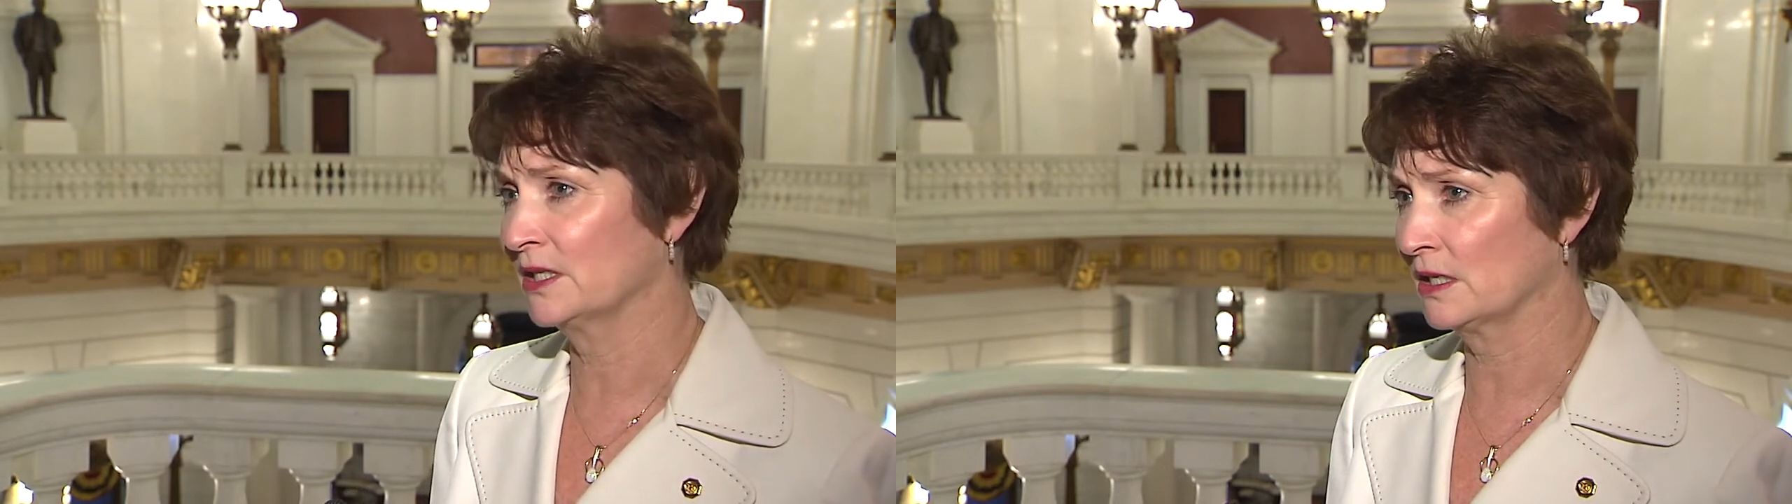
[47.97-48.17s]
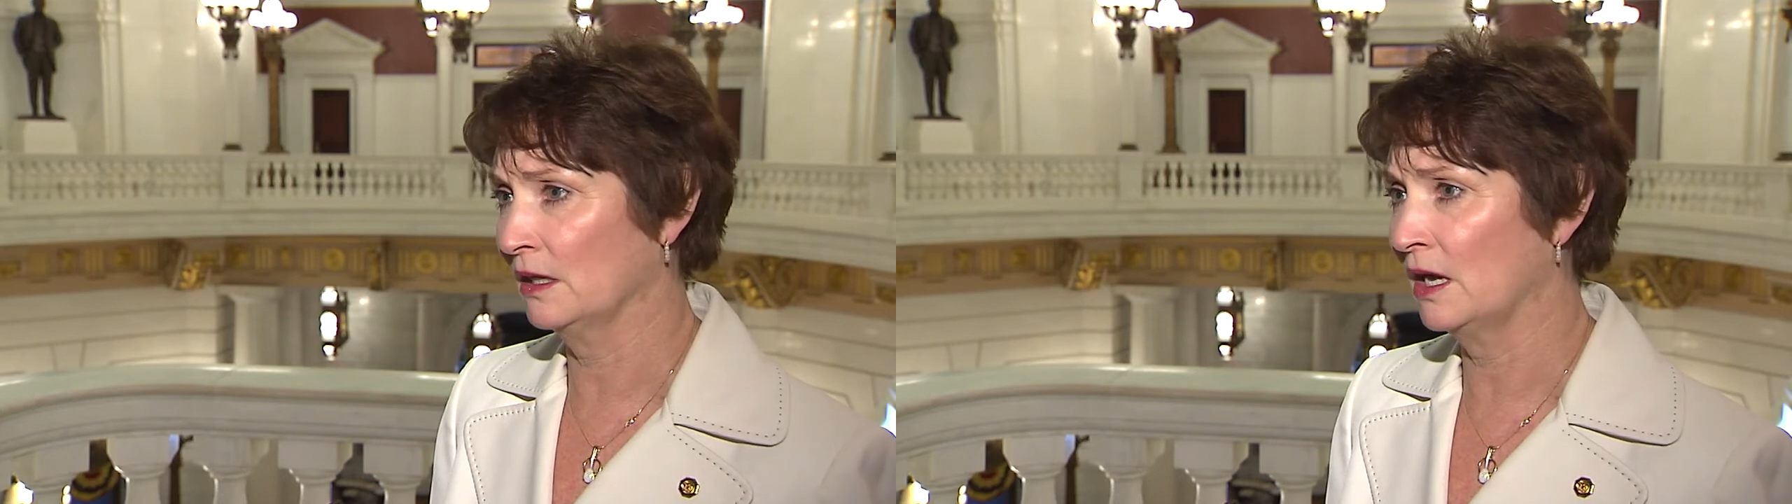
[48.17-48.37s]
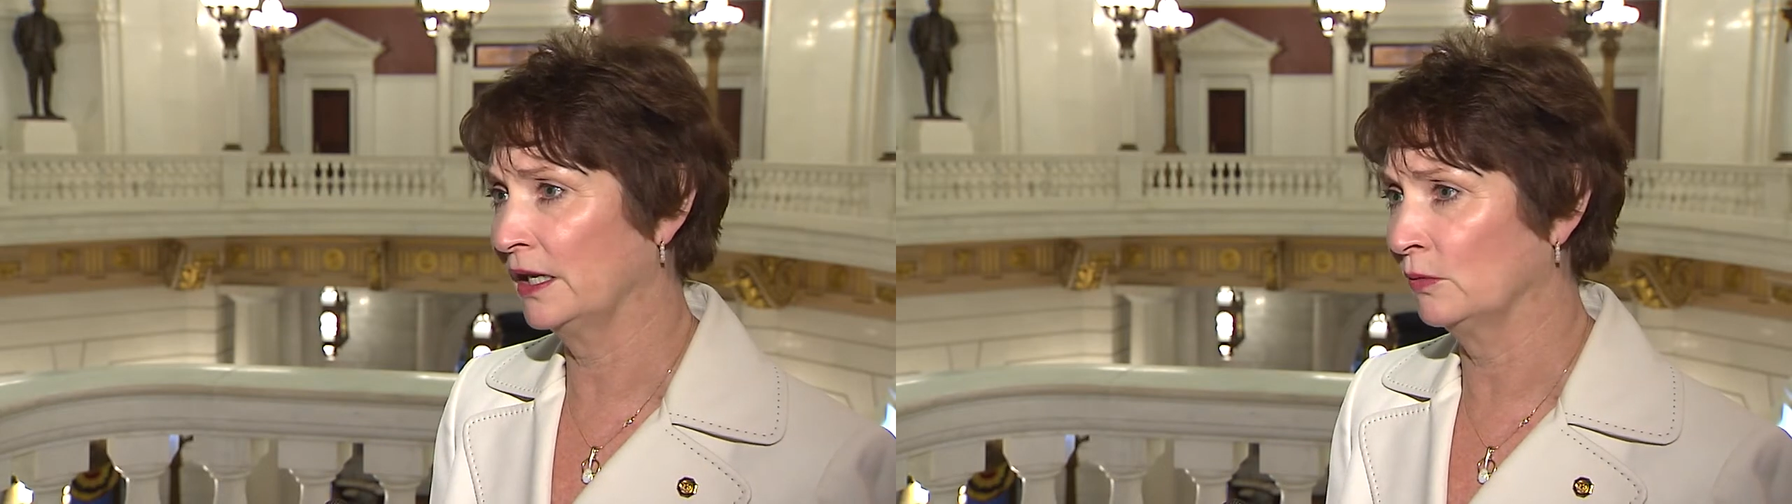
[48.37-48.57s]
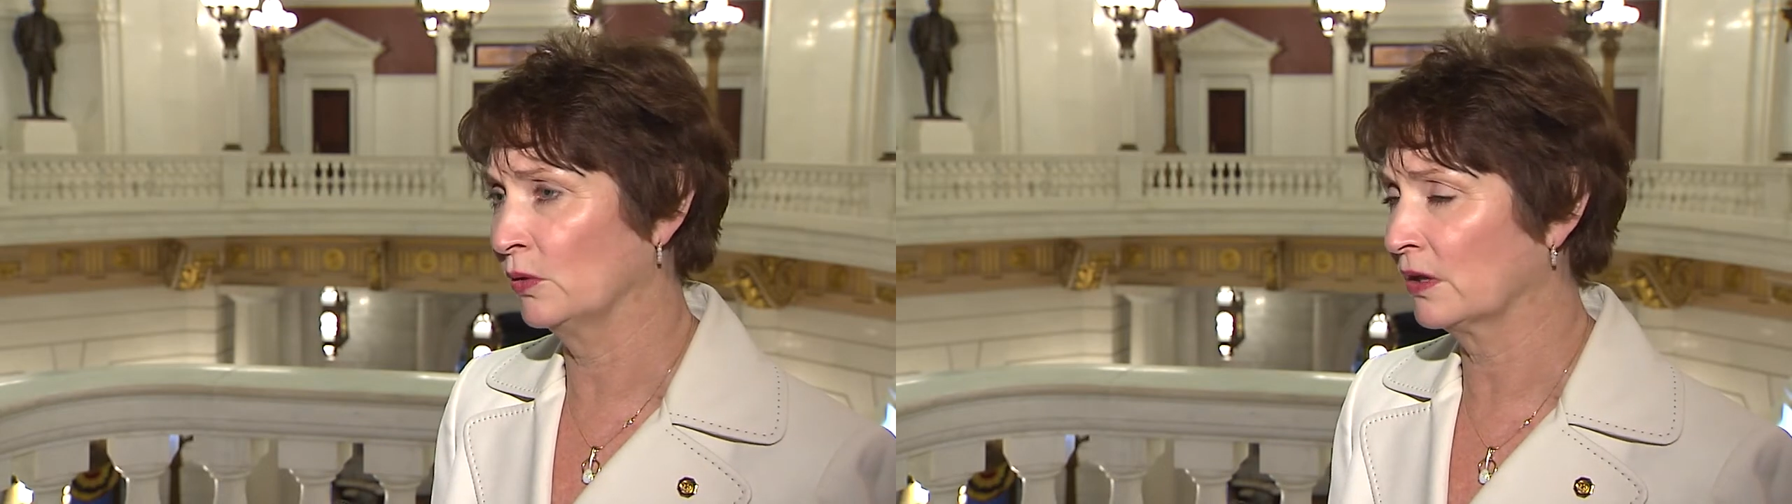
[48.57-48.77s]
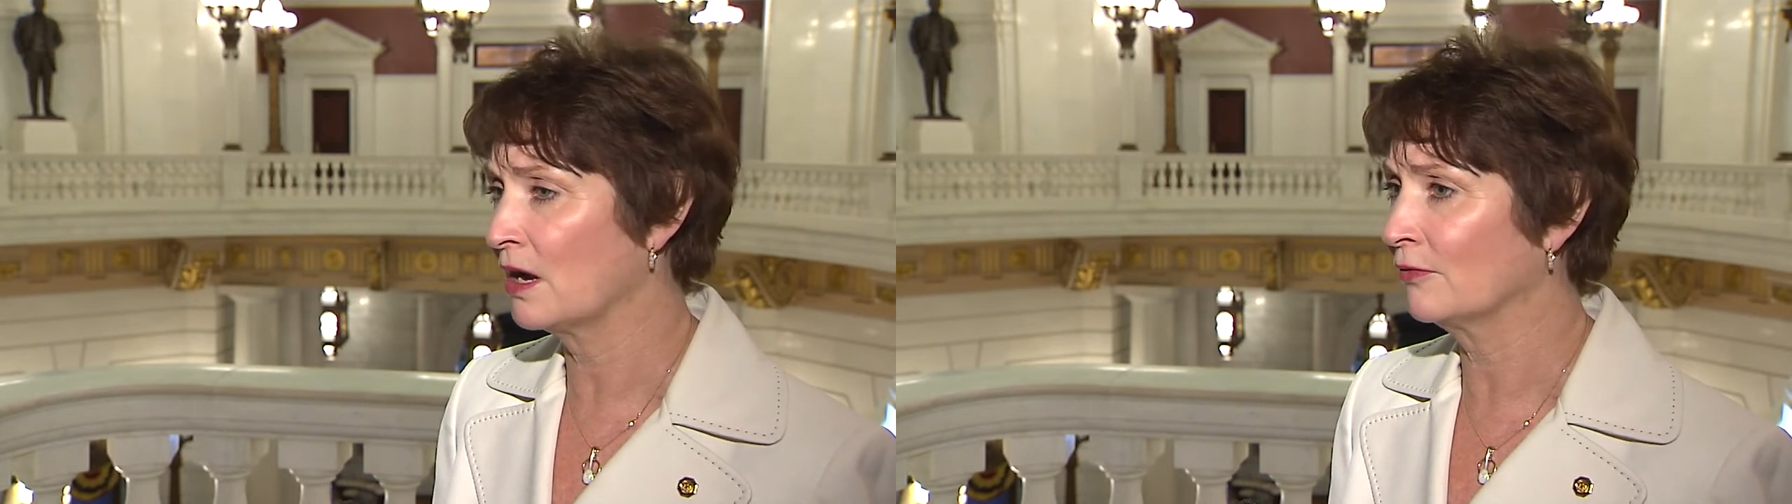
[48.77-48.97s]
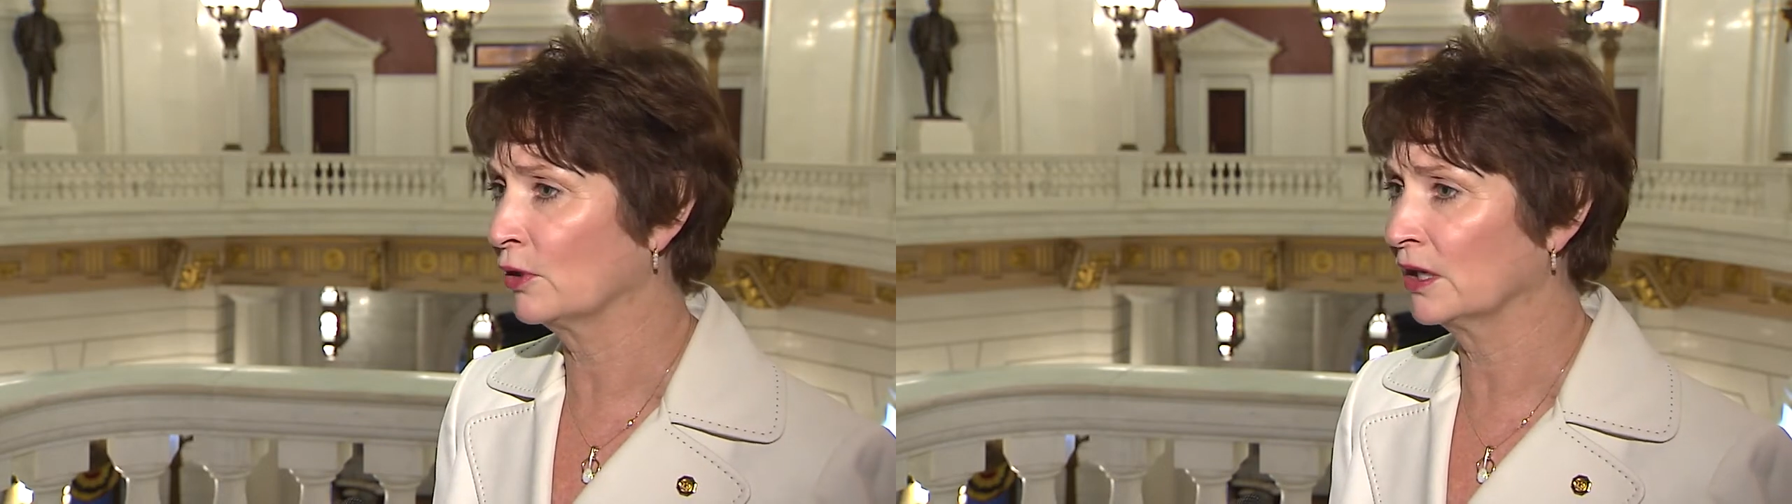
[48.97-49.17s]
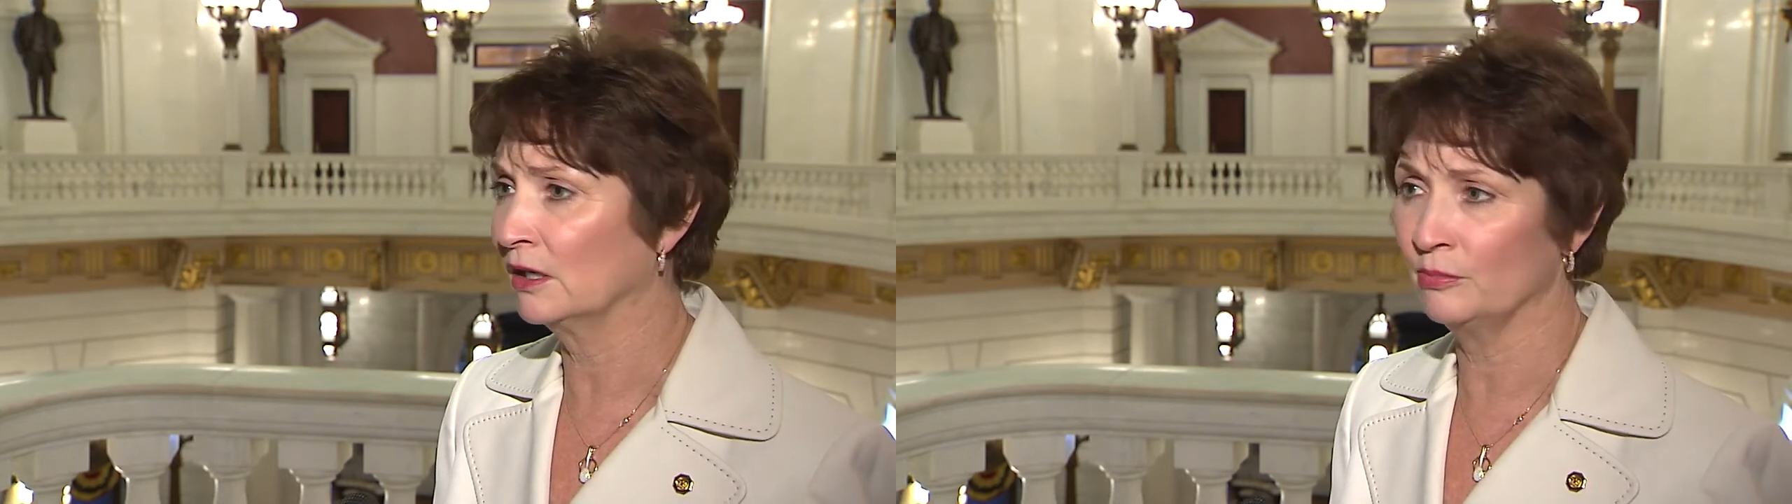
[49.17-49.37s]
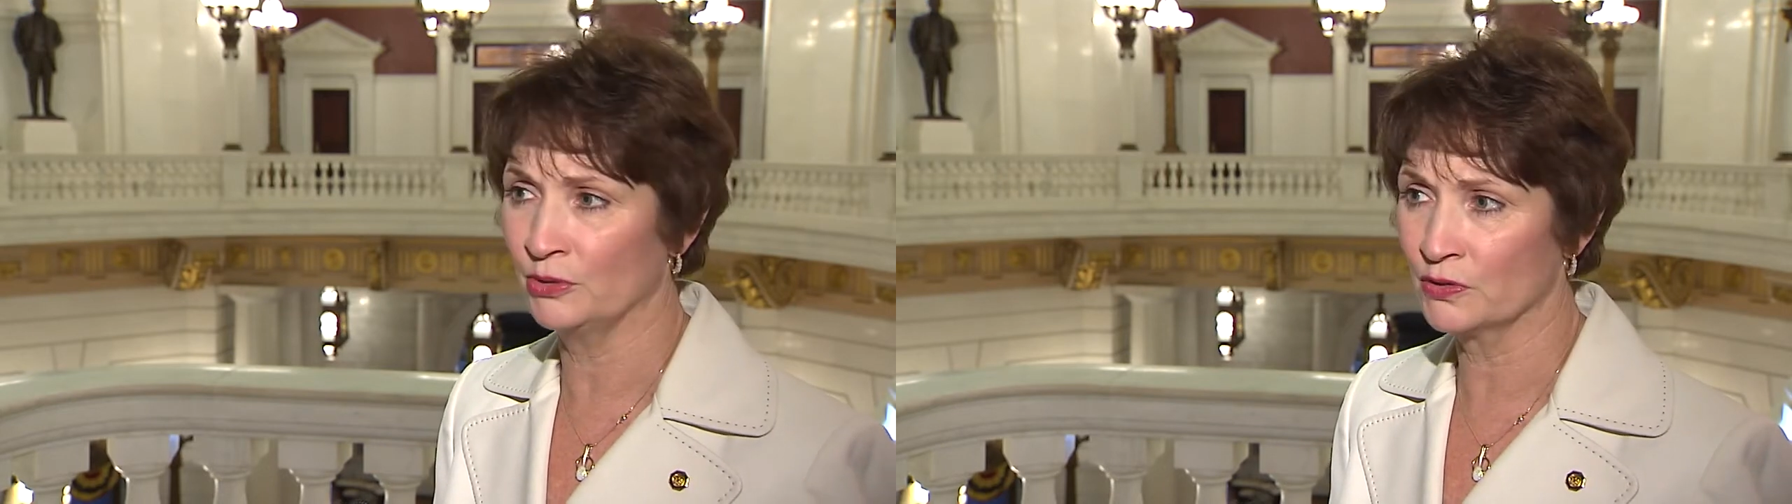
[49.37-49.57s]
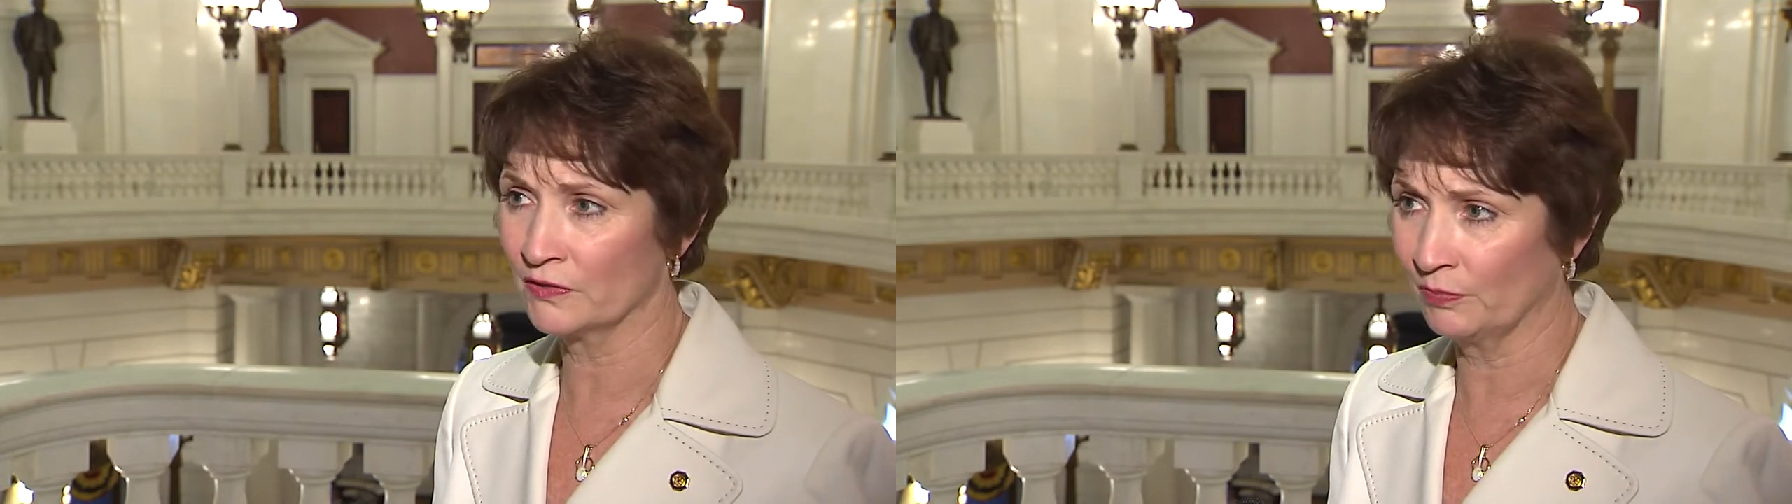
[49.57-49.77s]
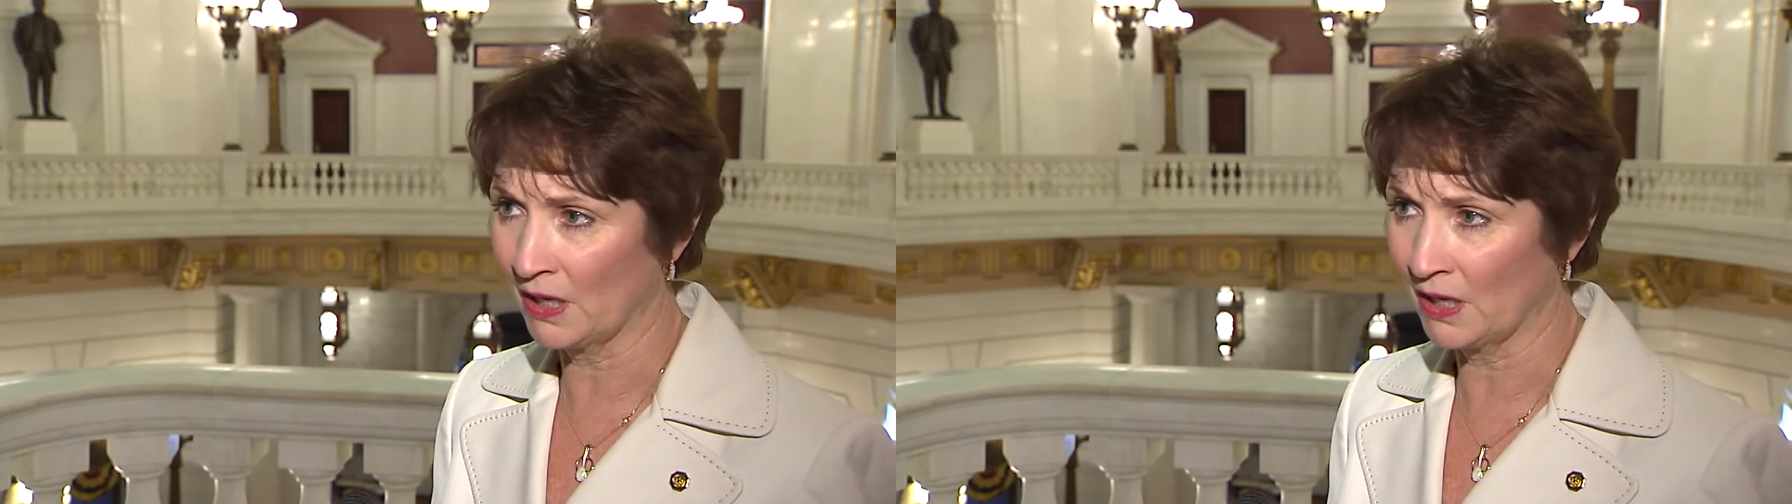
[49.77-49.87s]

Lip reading: to light with covering abusive